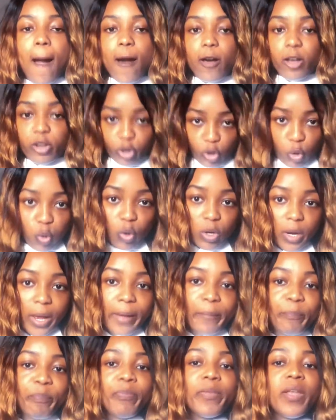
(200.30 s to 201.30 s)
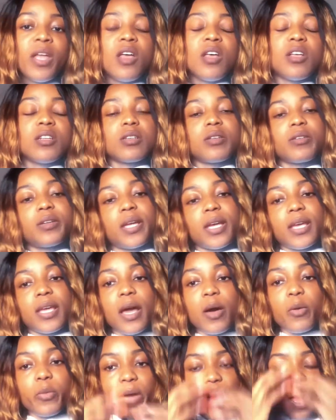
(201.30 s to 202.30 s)
cooler. So they're like,
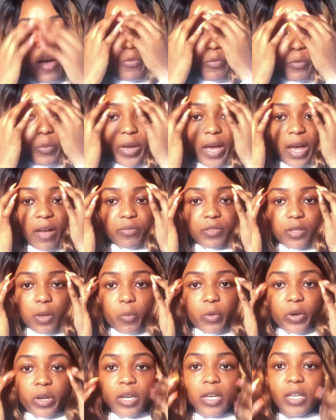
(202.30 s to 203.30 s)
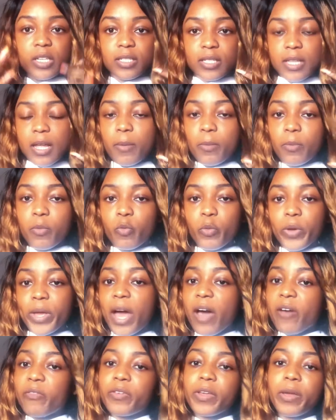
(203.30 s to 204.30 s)
yeah, we have someone in Istanbul, we
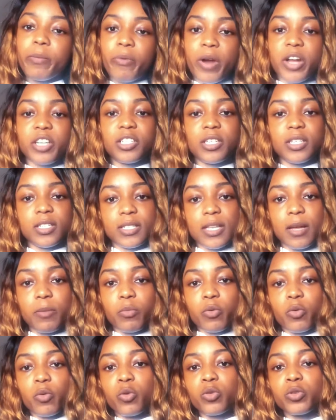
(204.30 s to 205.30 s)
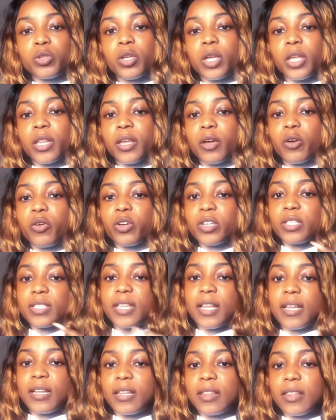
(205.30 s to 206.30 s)
have a branch in Istanbul, they're gonna
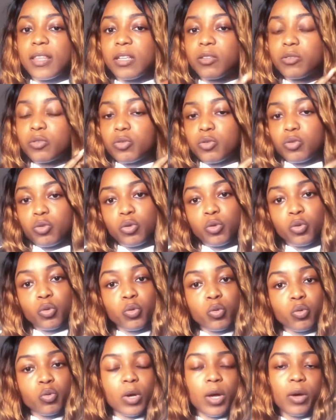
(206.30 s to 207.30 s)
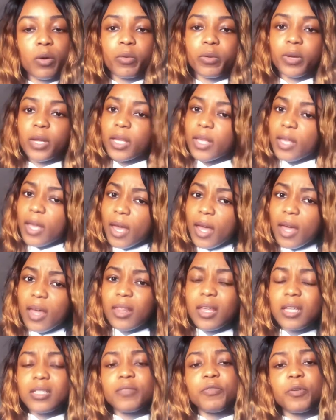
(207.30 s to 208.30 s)
send the things to you. And I'm like, yeah,
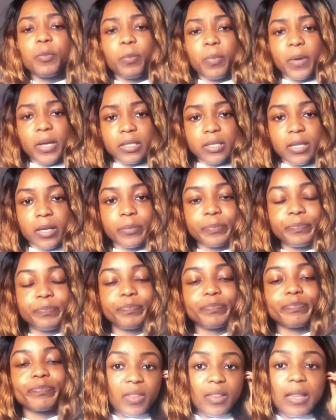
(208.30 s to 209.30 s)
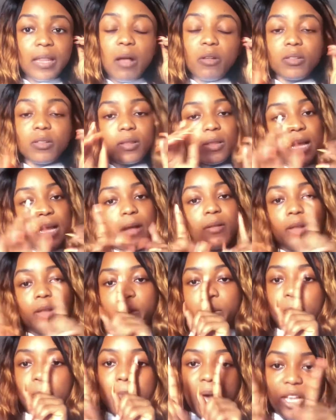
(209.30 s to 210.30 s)
that's even better. Now,
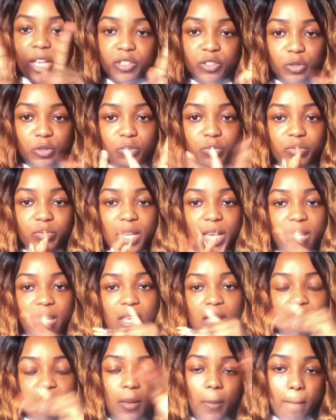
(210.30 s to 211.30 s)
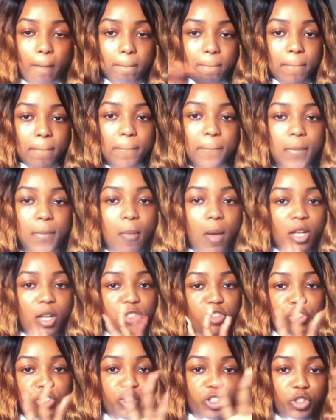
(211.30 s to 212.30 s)
mind you, like,
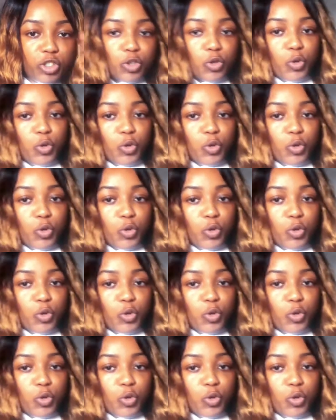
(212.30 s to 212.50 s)
just so